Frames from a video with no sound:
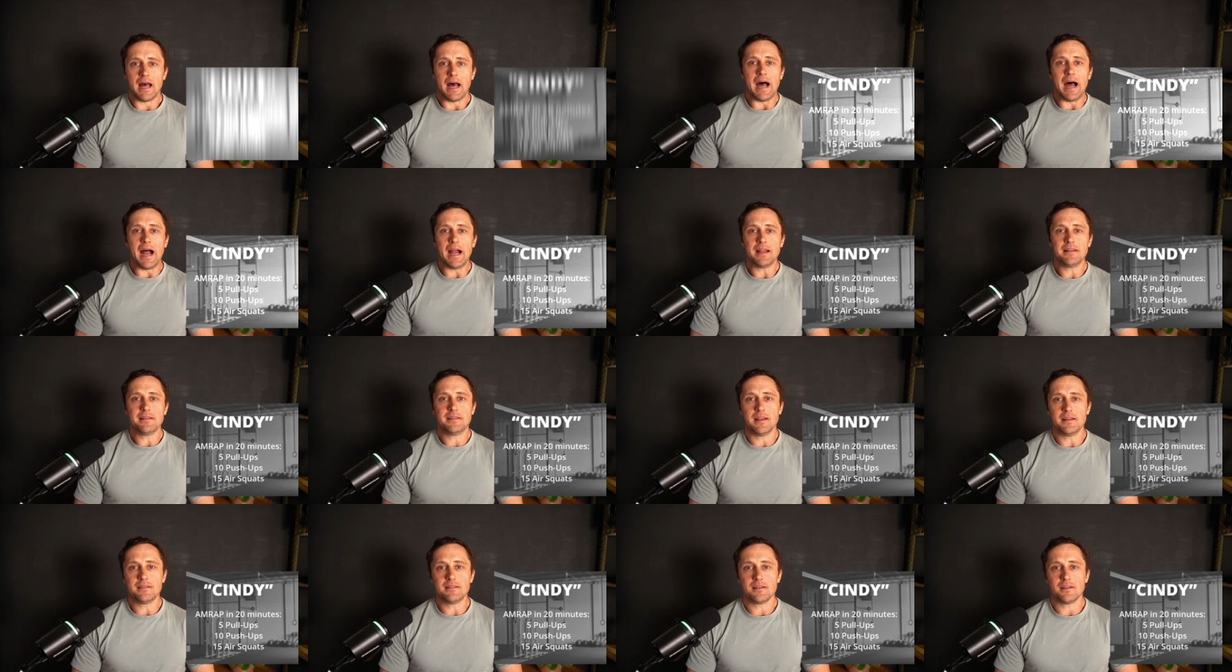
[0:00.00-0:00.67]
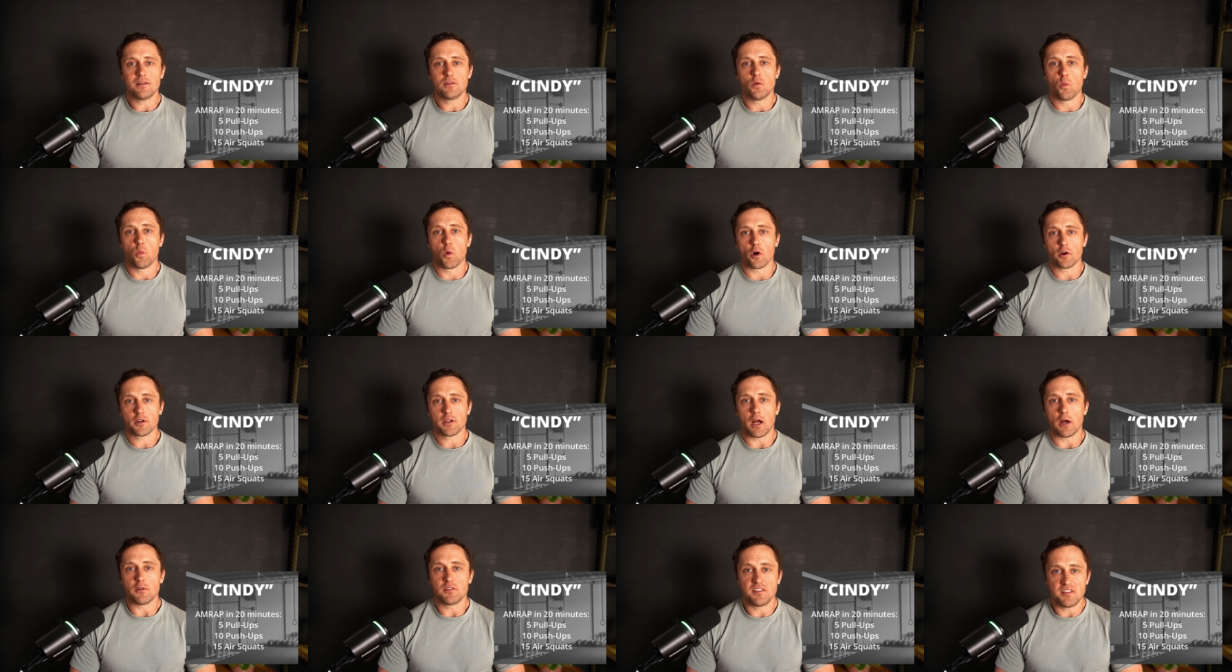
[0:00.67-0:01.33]
I did the
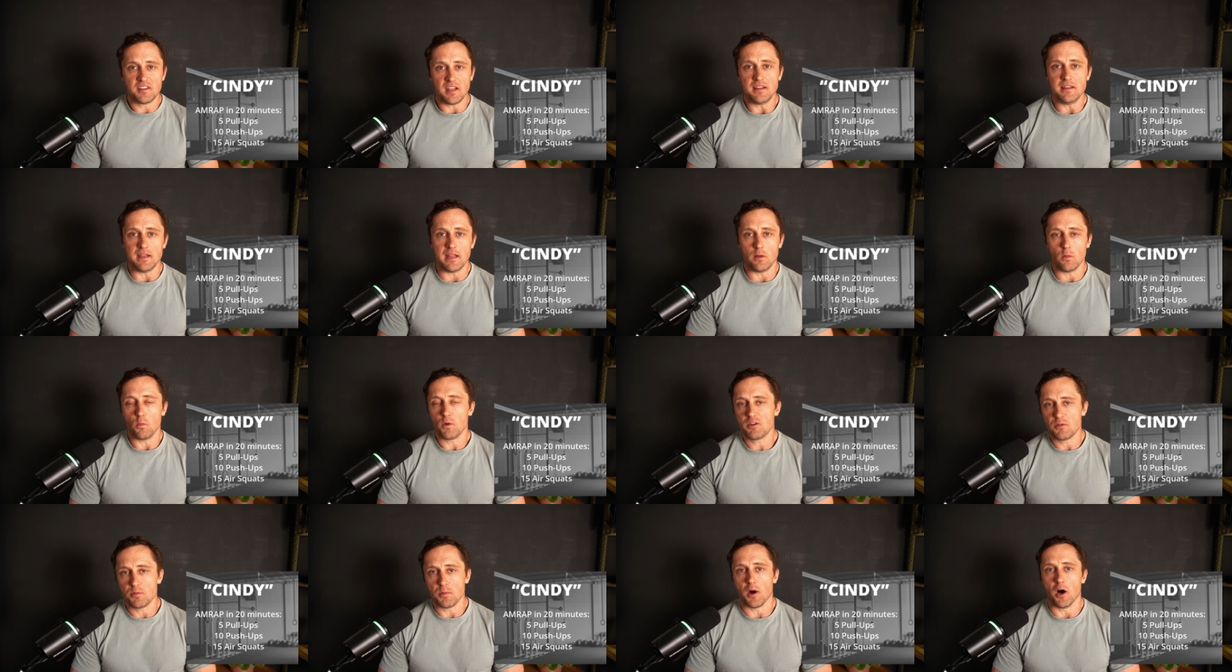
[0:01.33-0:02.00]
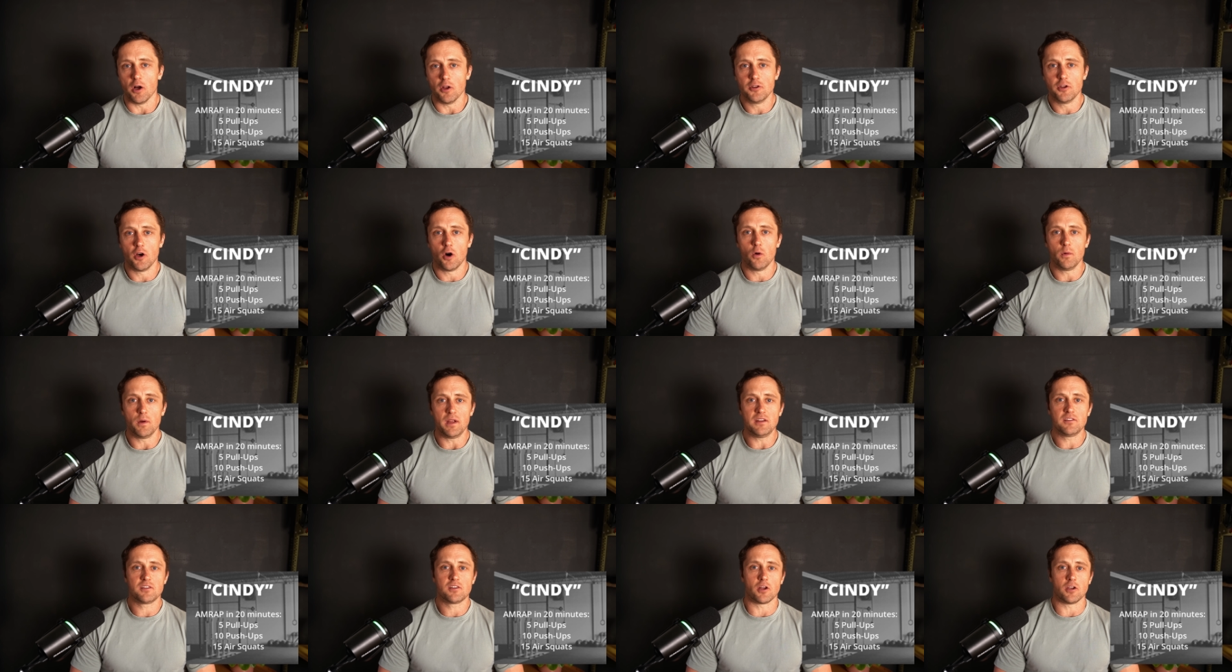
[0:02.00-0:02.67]
workout Cindy, which we all know
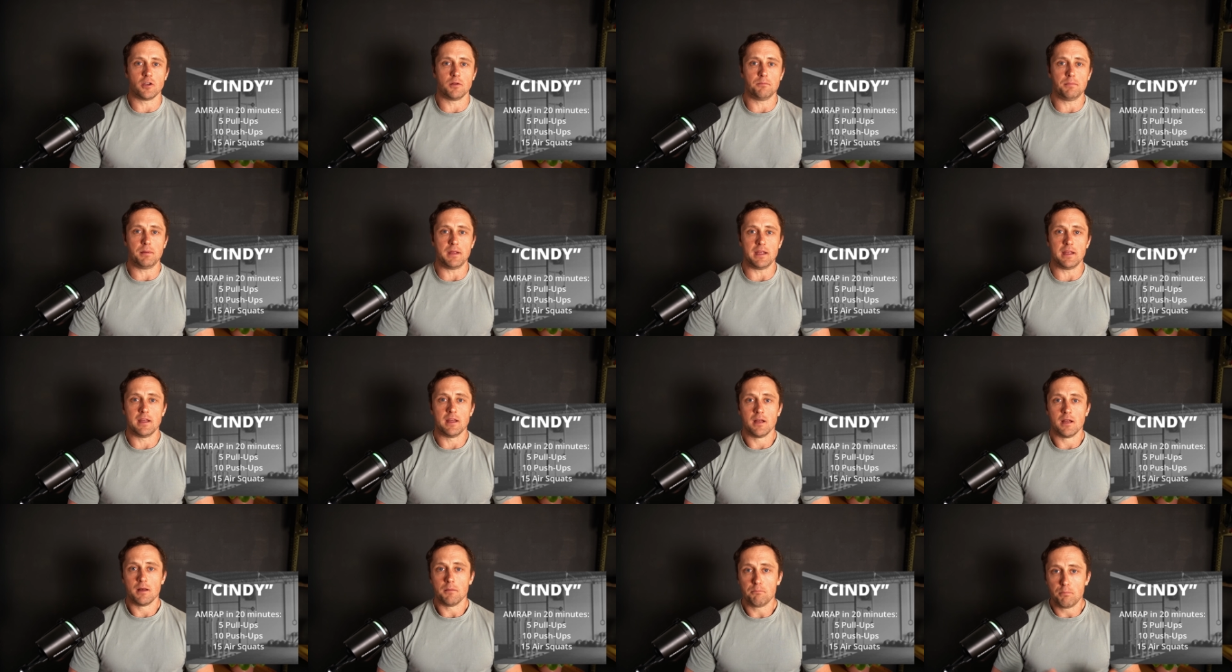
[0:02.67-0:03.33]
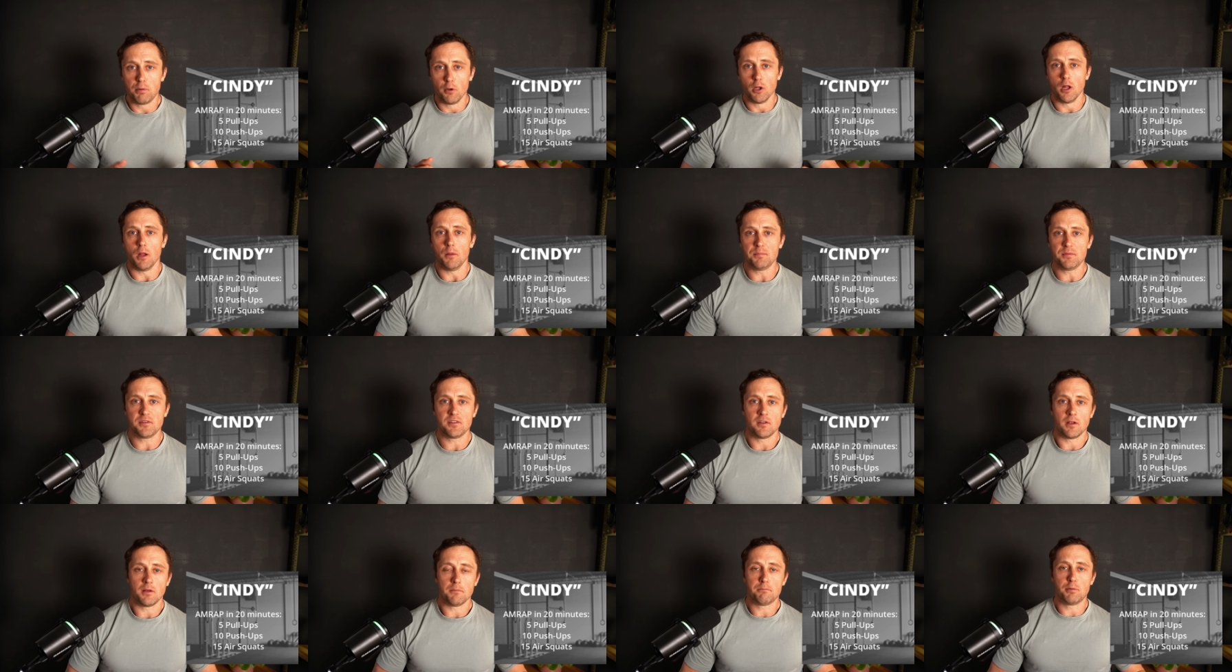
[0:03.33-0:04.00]
is gonna be
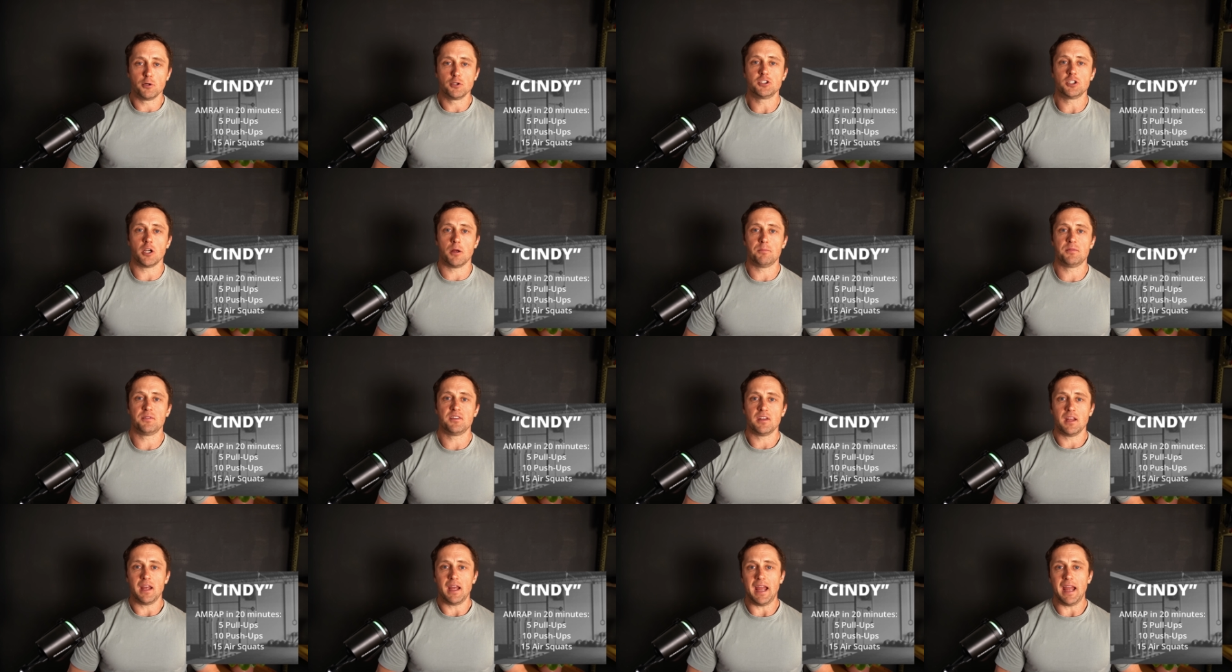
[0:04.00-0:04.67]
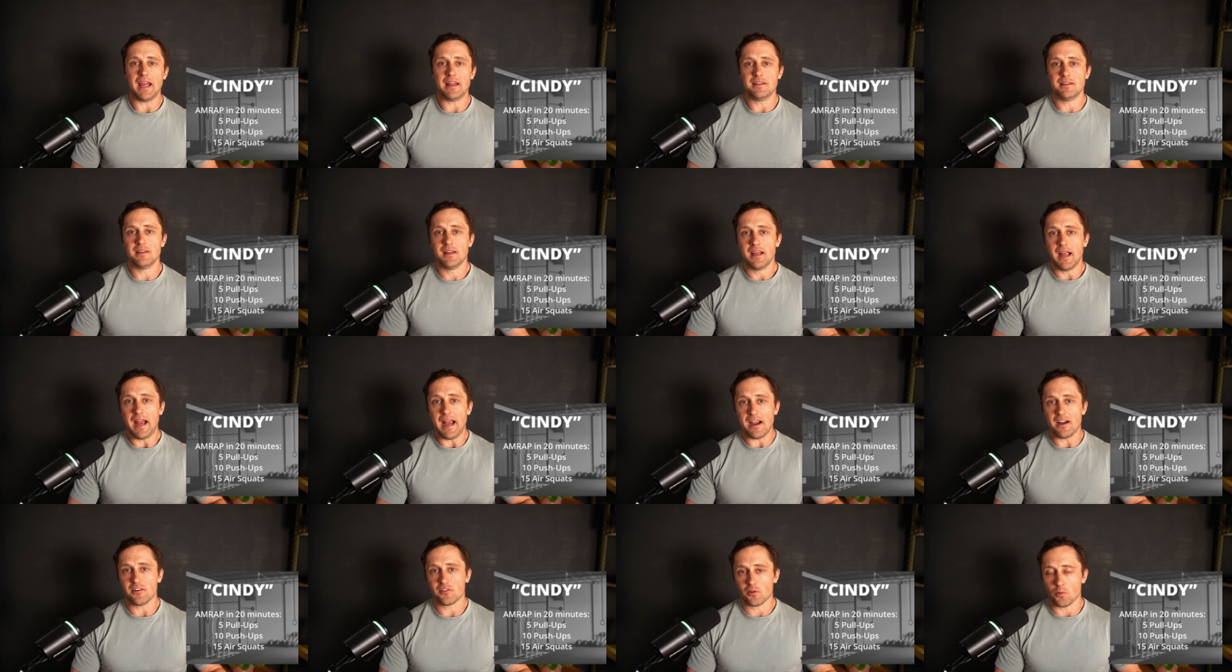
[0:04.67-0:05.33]
pull-ups, push-ups, and
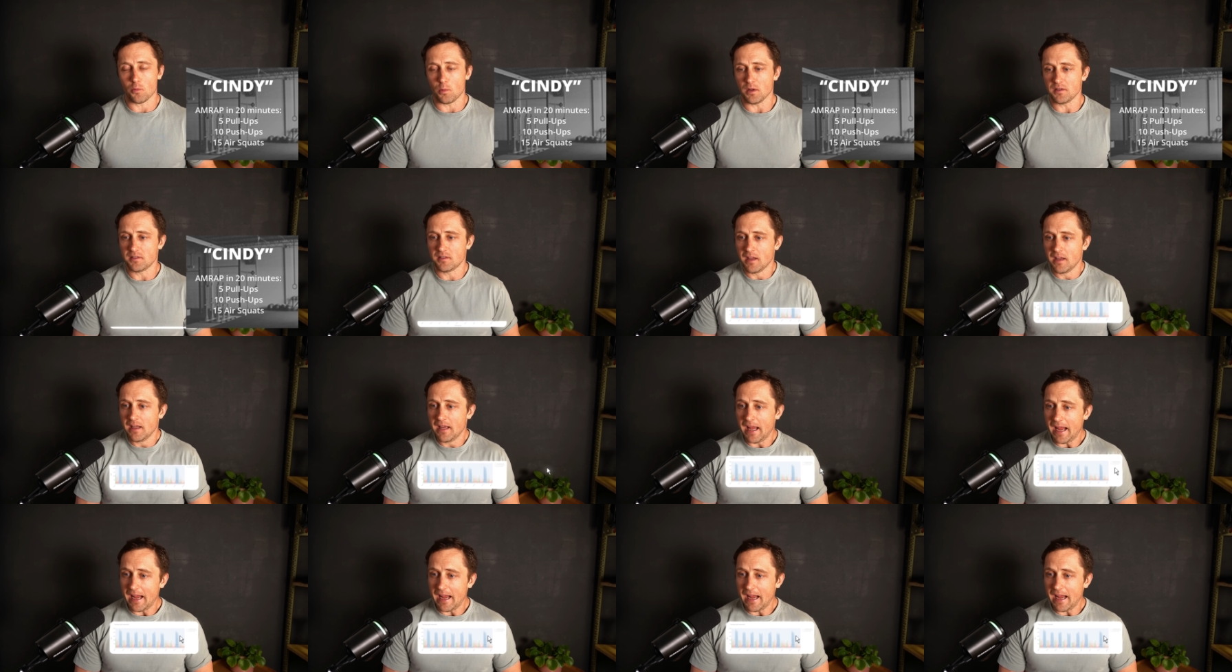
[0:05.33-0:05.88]
air squats.